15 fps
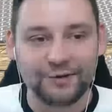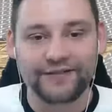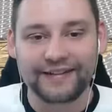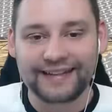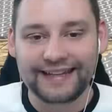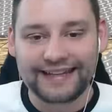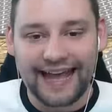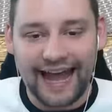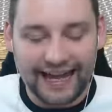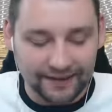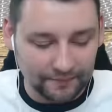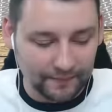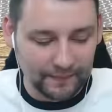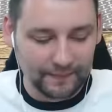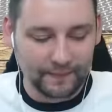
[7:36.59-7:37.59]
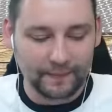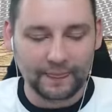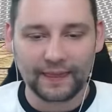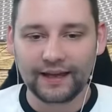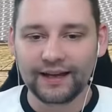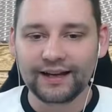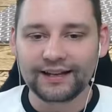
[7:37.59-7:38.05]
within the game.
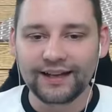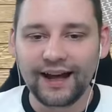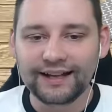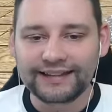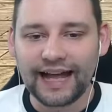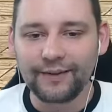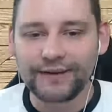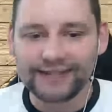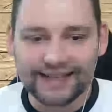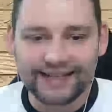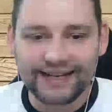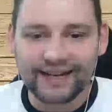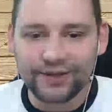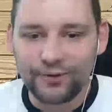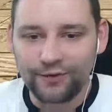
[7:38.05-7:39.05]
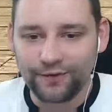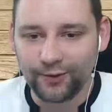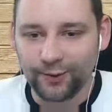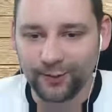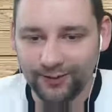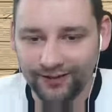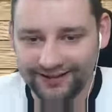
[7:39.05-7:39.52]
God damn it, Seniac, you
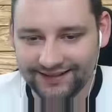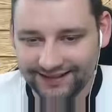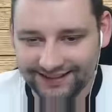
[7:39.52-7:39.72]
fool.